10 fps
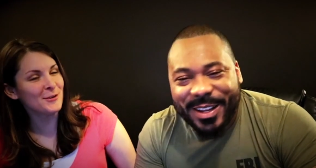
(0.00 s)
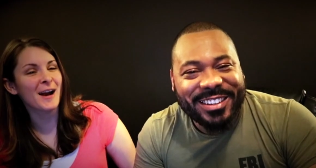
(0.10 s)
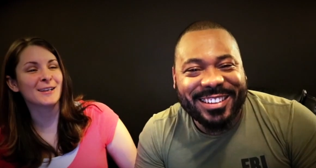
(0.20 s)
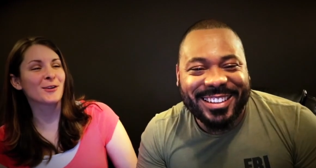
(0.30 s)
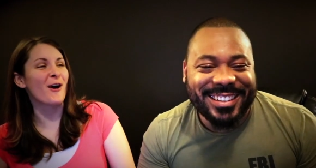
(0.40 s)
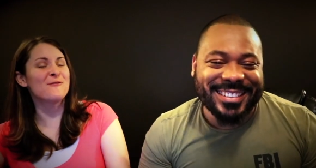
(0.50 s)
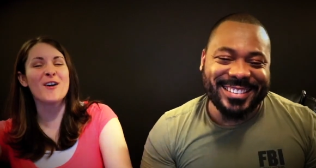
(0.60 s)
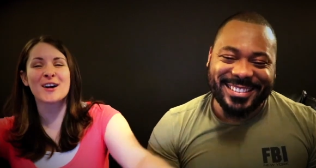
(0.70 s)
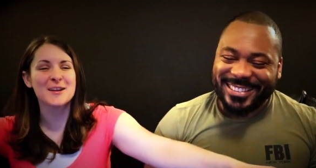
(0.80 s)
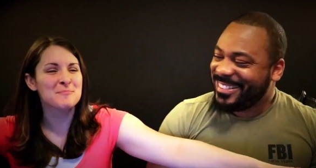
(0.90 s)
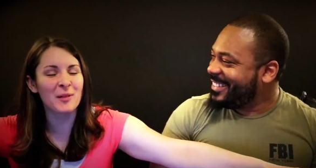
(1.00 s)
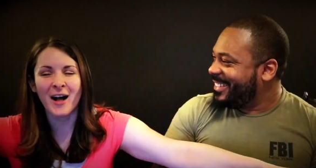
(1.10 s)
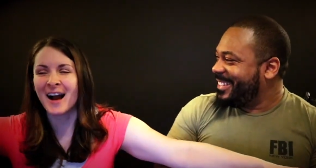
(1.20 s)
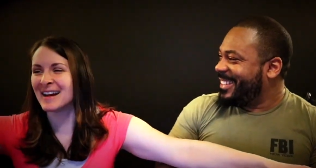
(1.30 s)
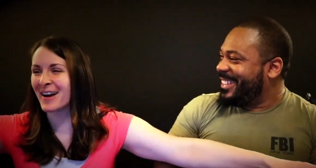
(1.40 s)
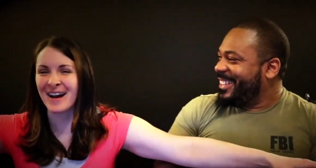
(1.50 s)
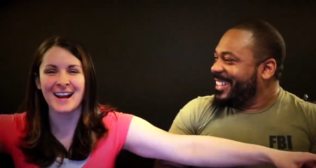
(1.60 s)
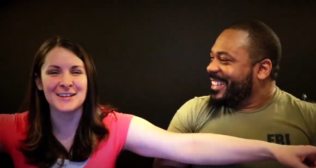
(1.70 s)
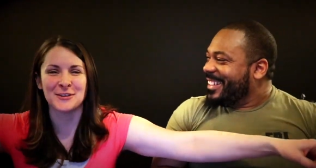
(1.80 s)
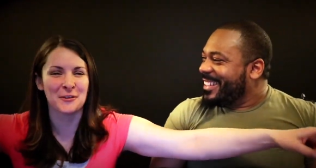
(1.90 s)
Speaker 1: you guys are all fucking blind. God
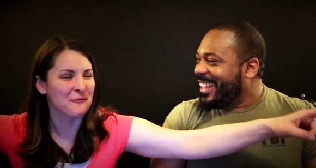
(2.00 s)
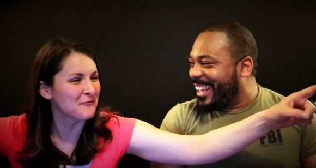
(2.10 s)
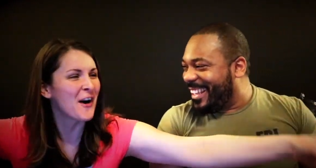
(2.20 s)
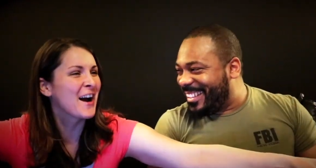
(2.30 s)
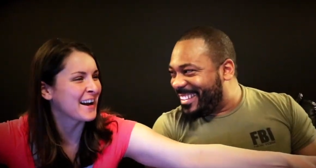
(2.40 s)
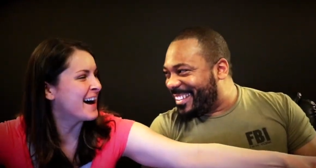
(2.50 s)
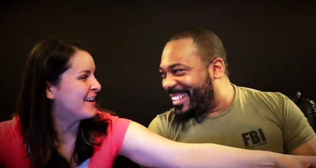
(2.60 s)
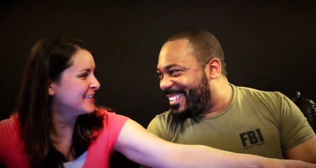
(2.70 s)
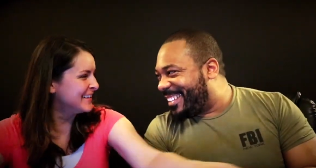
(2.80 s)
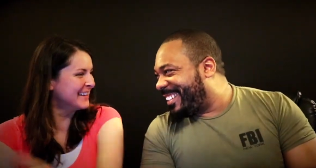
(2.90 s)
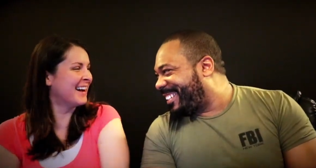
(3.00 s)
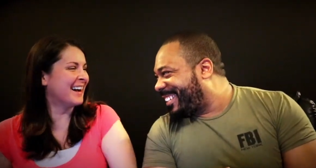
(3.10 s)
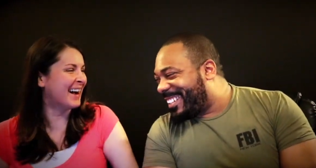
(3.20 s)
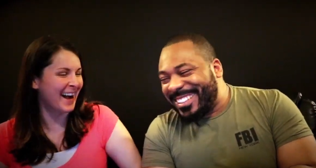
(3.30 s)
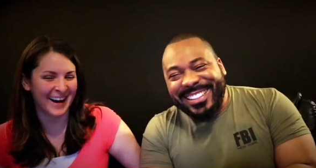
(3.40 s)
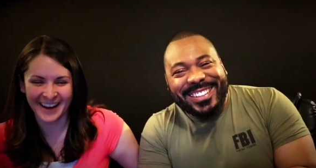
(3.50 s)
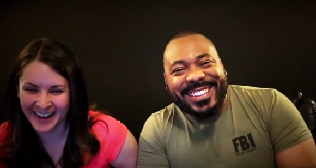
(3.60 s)
hate you. Fuck up.